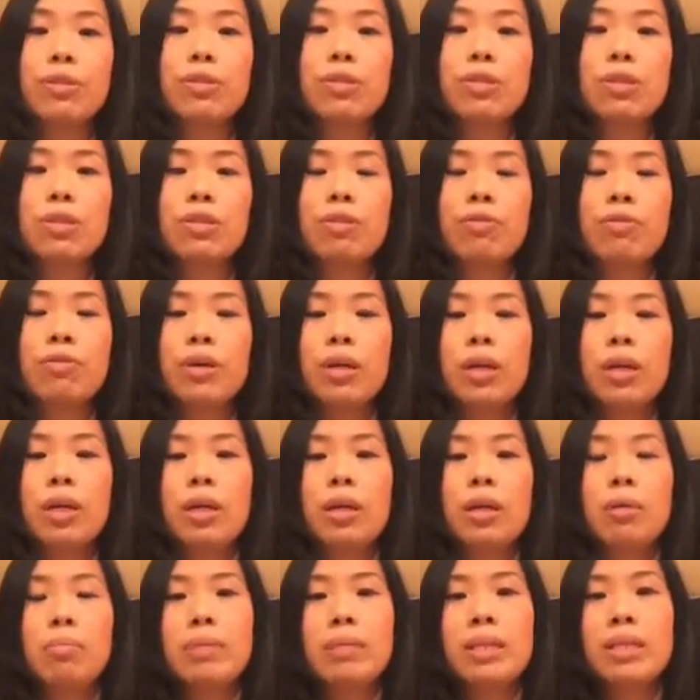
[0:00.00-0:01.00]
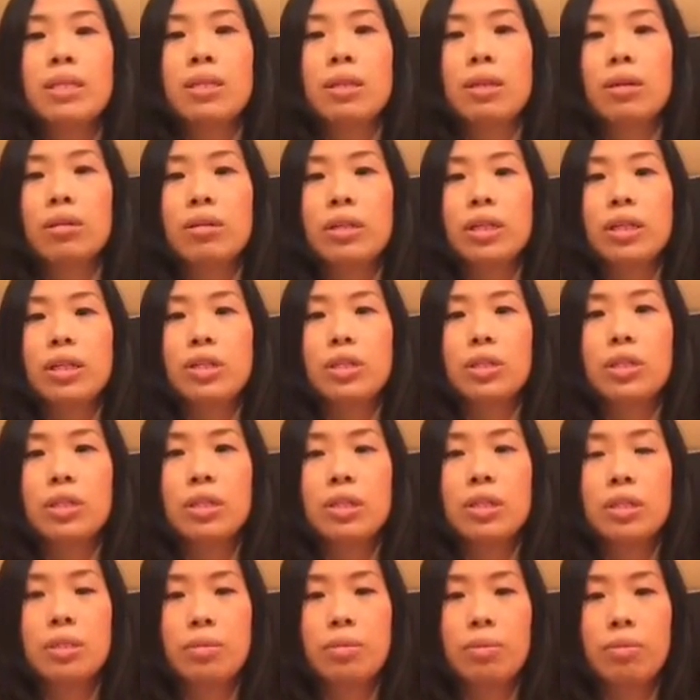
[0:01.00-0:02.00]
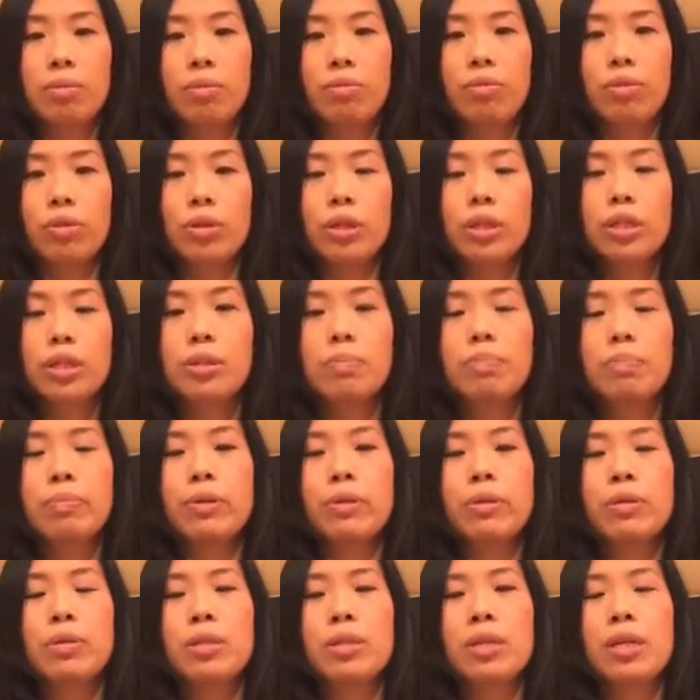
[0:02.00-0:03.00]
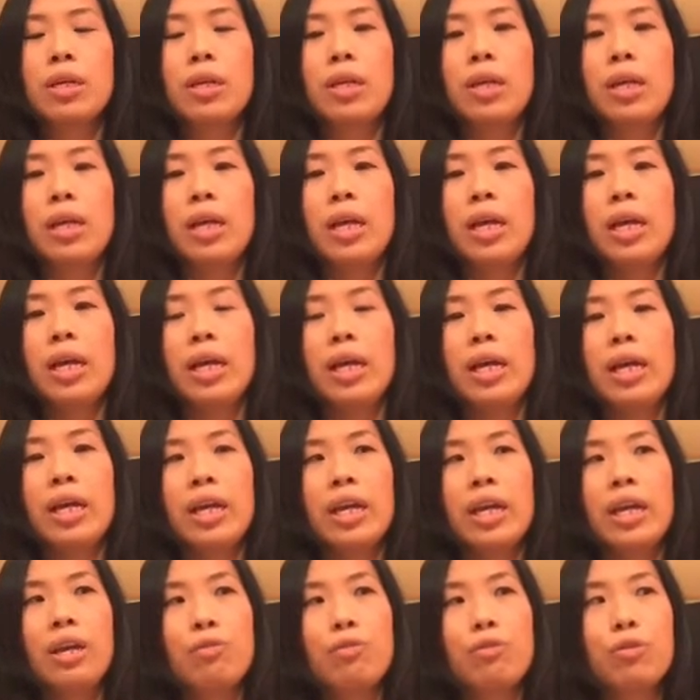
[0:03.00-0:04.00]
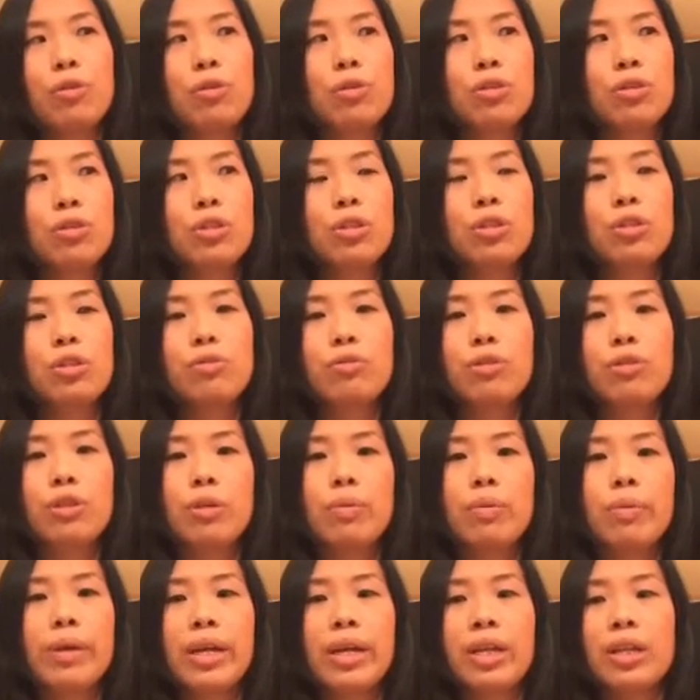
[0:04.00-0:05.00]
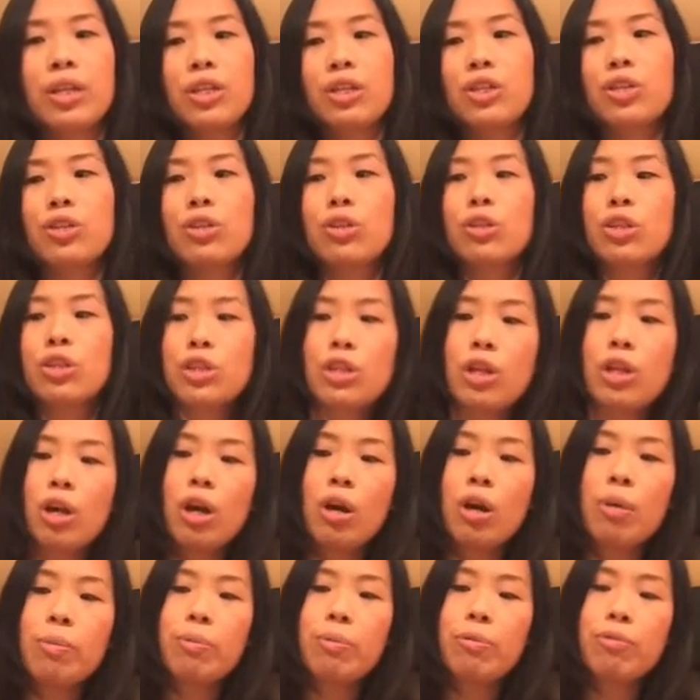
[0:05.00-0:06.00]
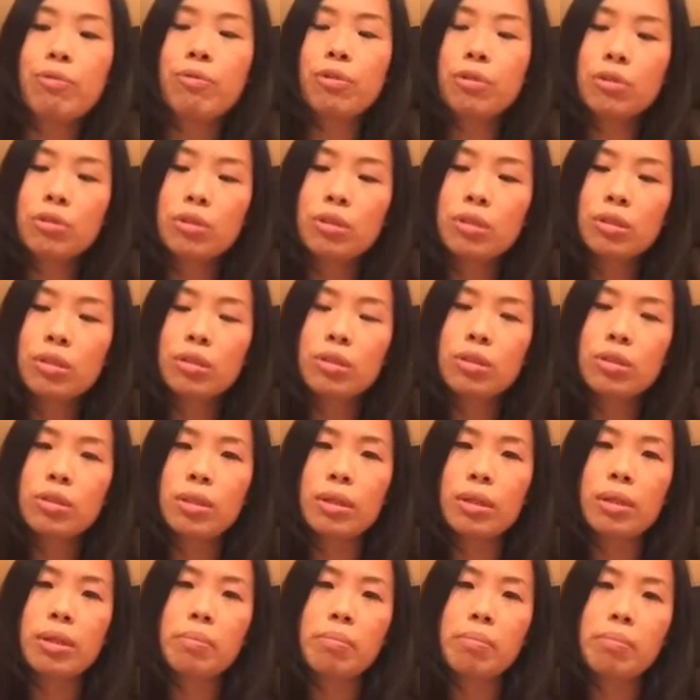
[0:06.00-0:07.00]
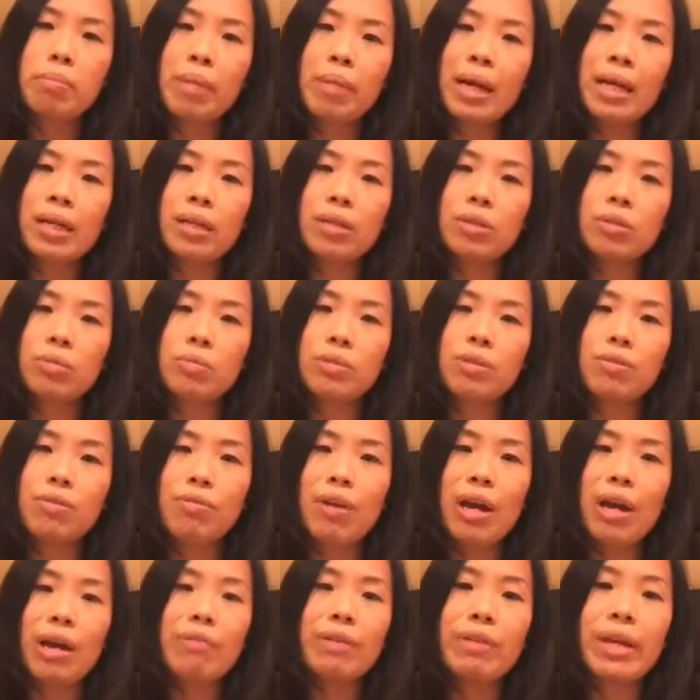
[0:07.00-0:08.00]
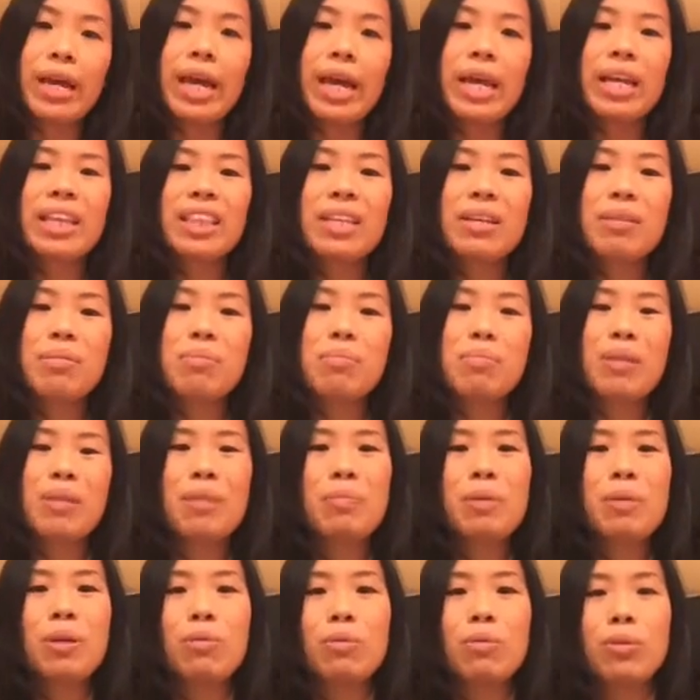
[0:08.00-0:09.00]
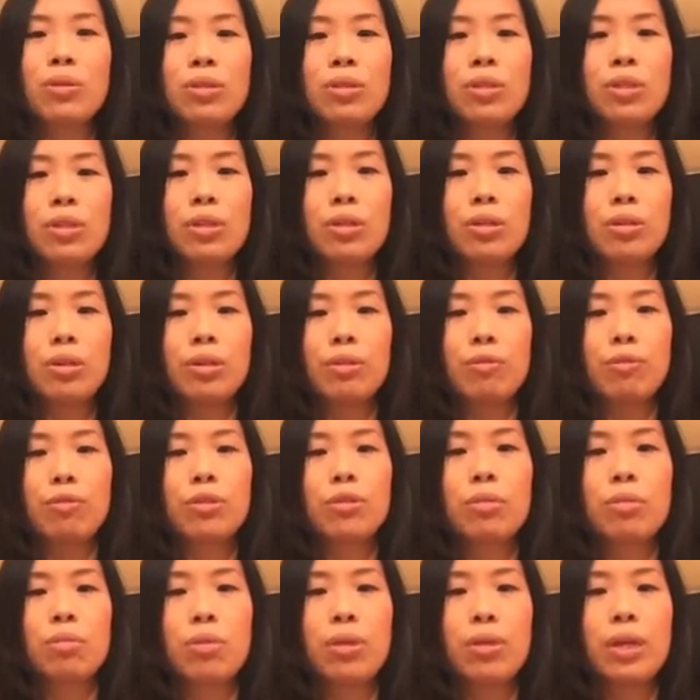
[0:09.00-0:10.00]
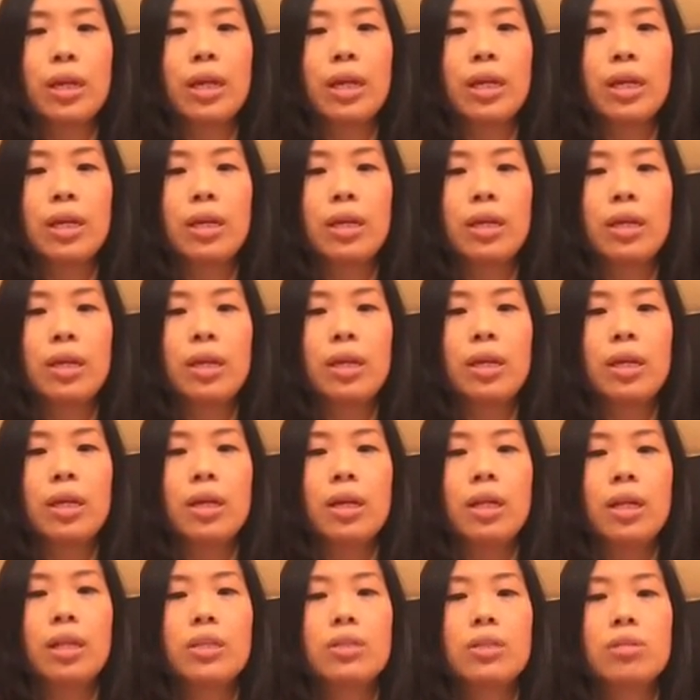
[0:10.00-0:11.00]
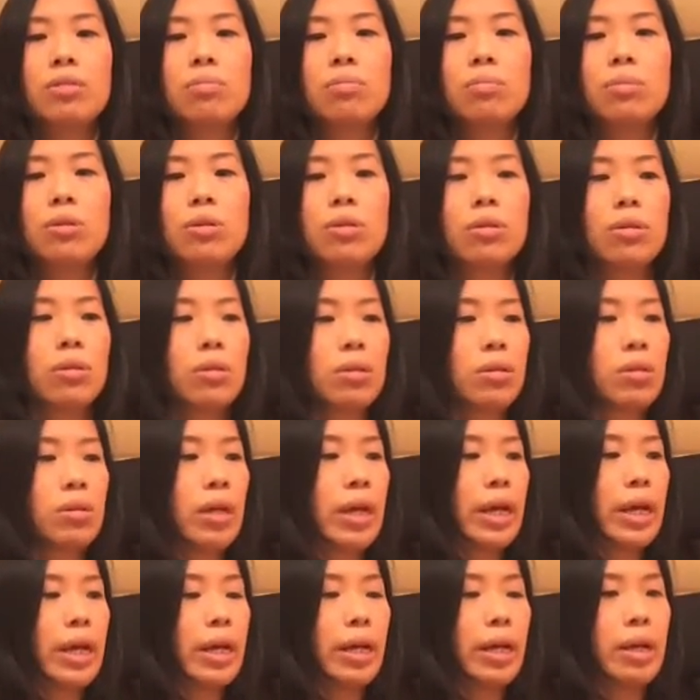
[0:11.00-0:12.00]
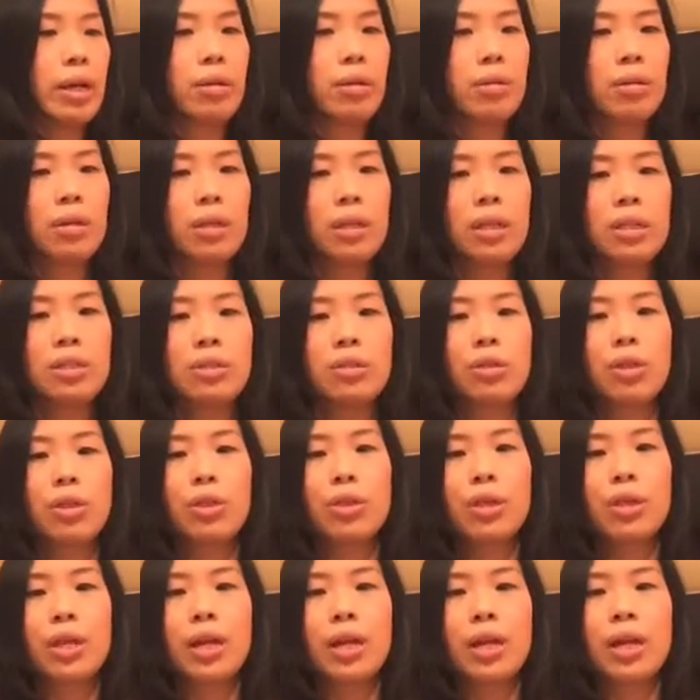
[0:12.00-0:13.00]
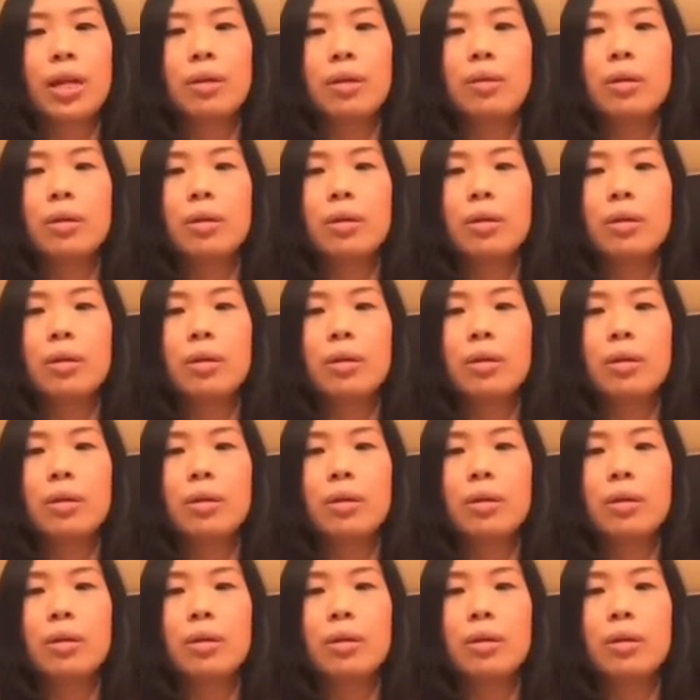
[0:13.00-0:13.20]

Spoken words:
sort of mid to long distance runners, but if you're sort of doing short, sharp runs and max up to 5k, then maybe you want to go for something a little more, a little thinner.